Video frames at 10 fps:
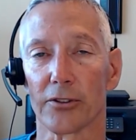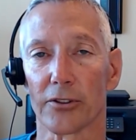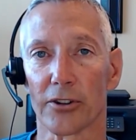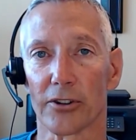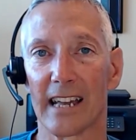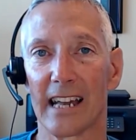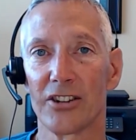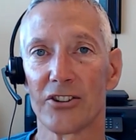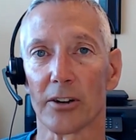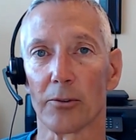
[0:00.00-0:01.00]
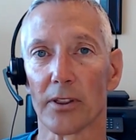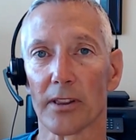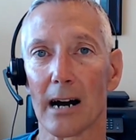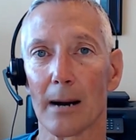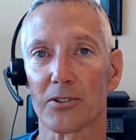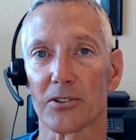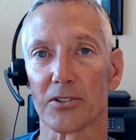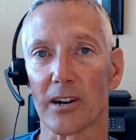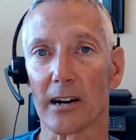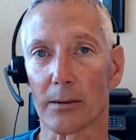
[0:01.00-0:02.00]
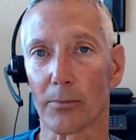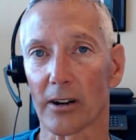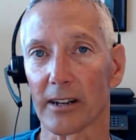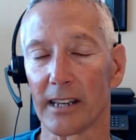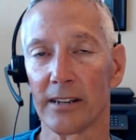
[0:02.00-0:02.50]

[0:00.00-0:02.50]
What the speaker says: you're hedging with options on a market